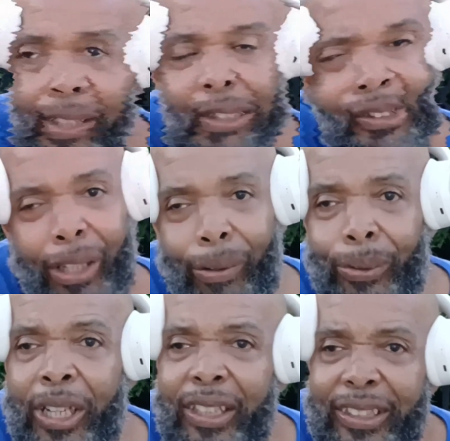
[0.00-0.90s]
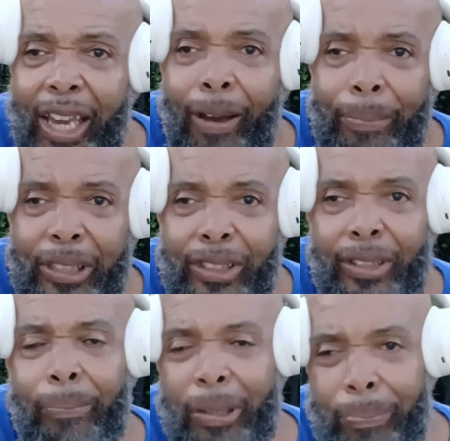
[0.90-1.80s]
Yo, y'all be good
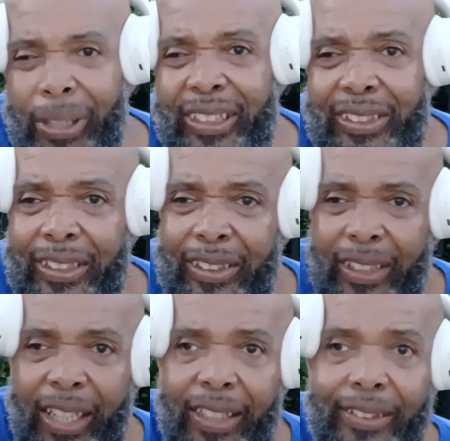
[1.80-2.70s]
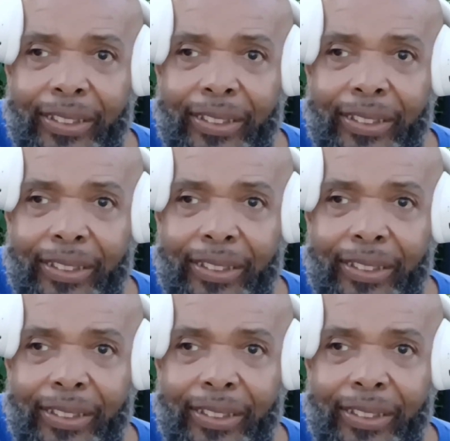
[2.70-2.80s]
and be blessed to the next.